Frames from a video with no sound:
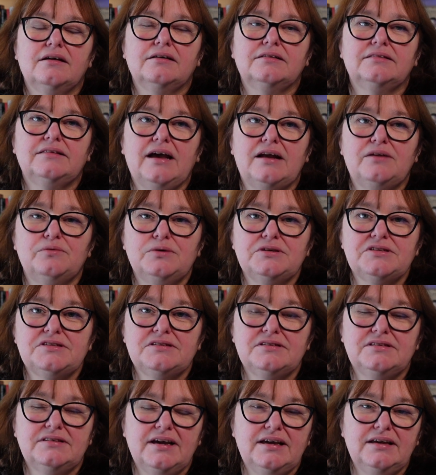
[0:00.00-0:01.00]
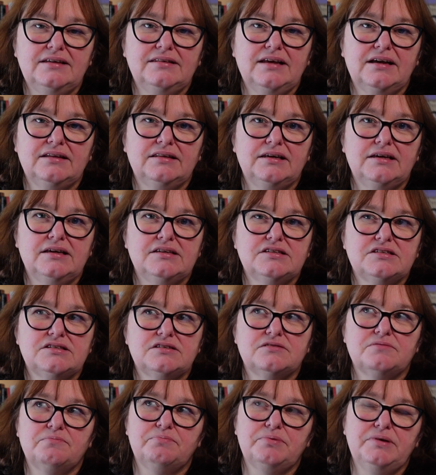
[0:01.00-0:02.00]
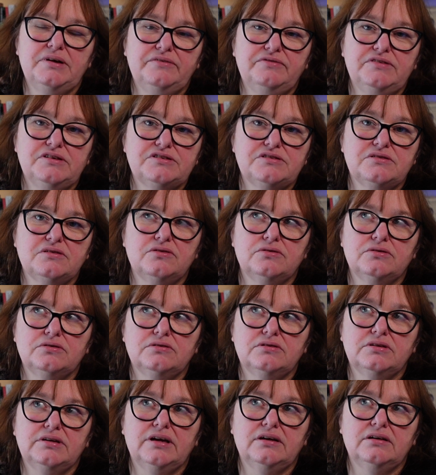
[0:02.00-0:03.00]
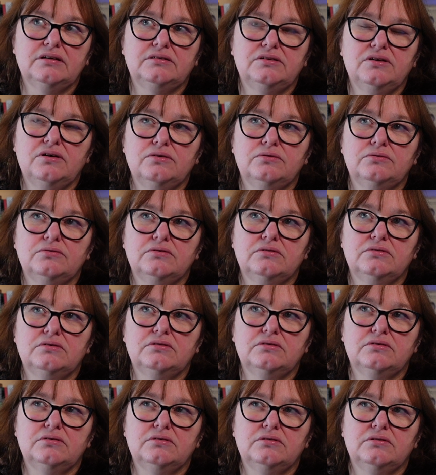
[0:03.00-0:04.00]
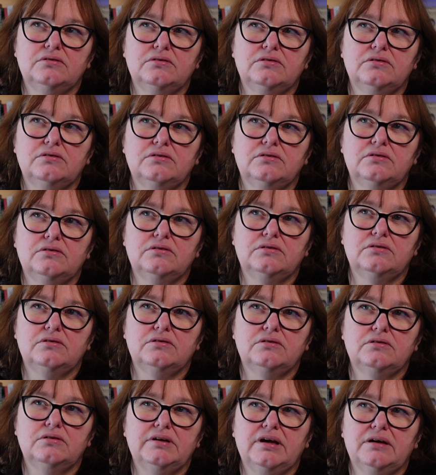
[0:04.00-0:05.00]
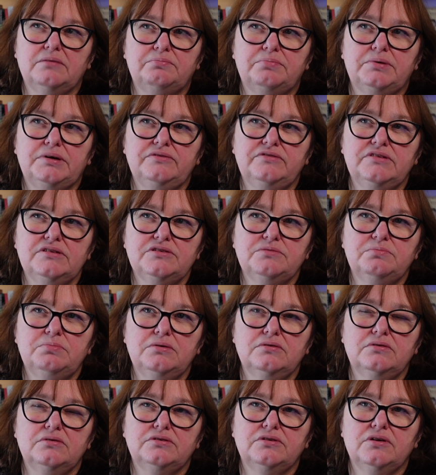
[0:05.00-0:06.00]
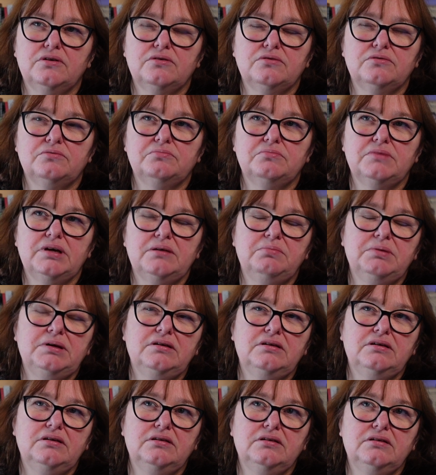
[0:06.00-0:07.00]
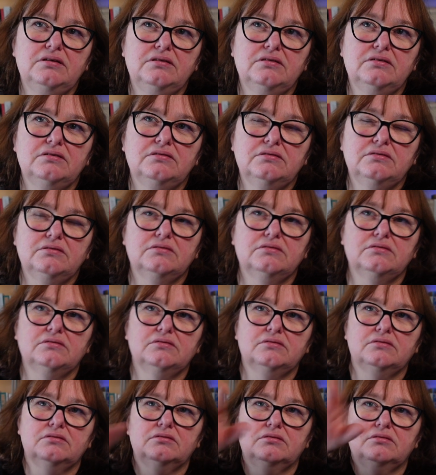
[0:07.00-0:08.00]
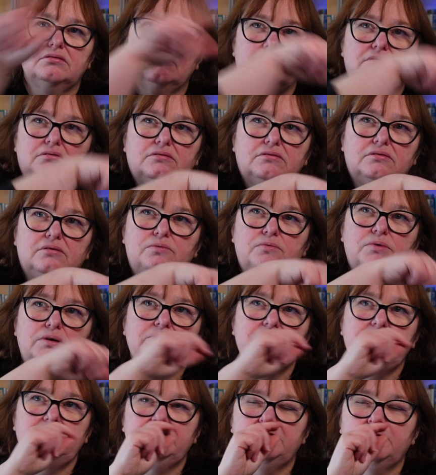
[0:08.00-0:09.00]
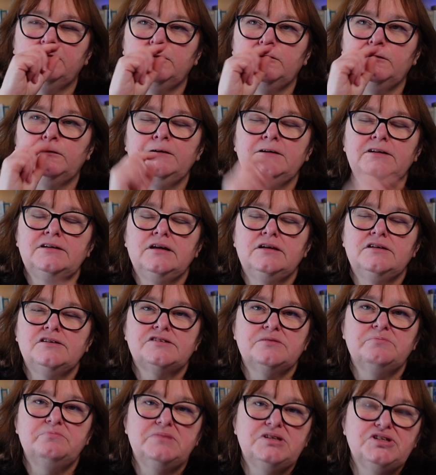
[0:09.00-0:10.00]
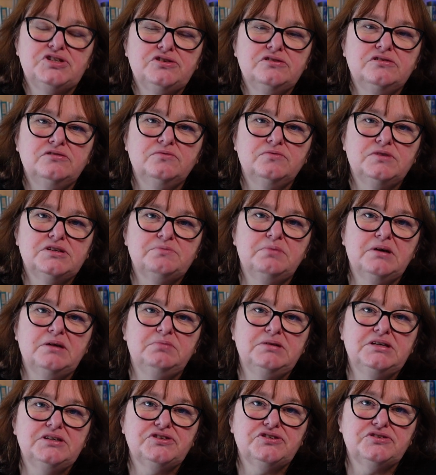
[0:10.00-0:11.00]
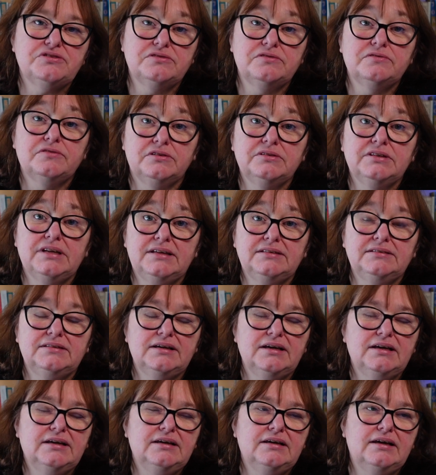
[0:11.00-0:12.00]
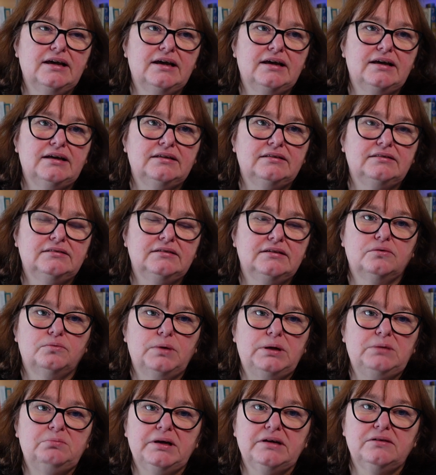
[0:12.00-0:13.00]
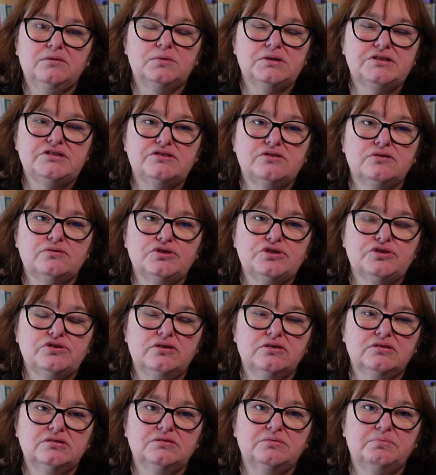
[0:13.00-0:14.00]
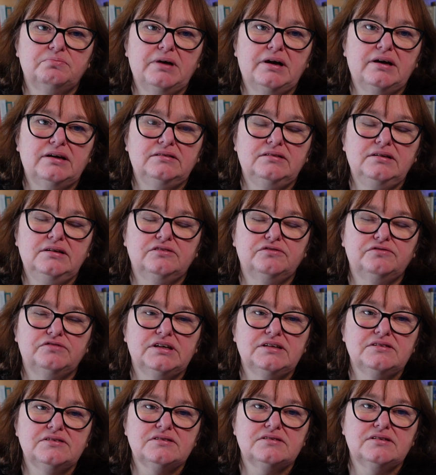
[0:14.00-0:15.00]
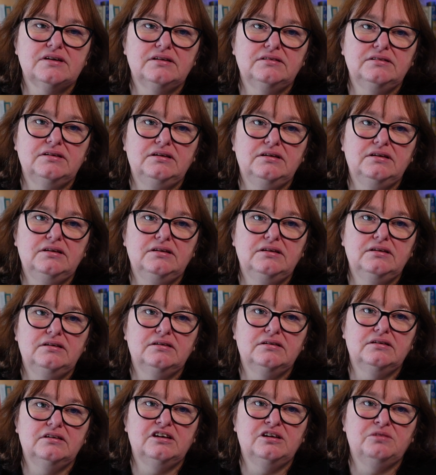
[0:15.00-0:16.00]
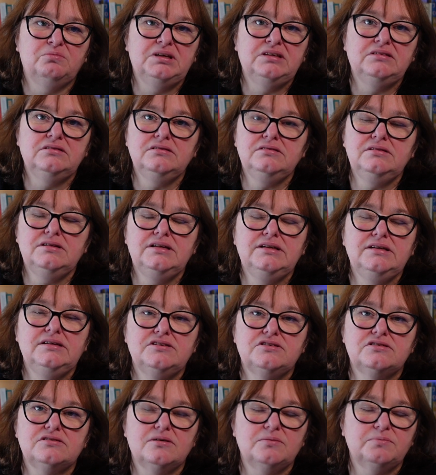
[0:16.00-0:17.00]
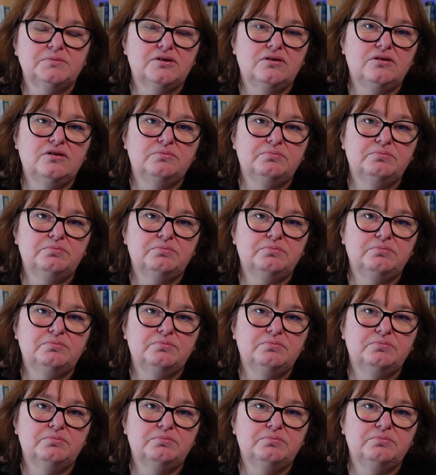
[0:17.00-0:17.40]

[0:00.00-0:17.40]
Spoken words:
That was the day that his previous, or yeah, no, yeah, previous book? No, maybe one before, submission was published on that day, and Houellebecq was so shocked by the events that he immediately stopped all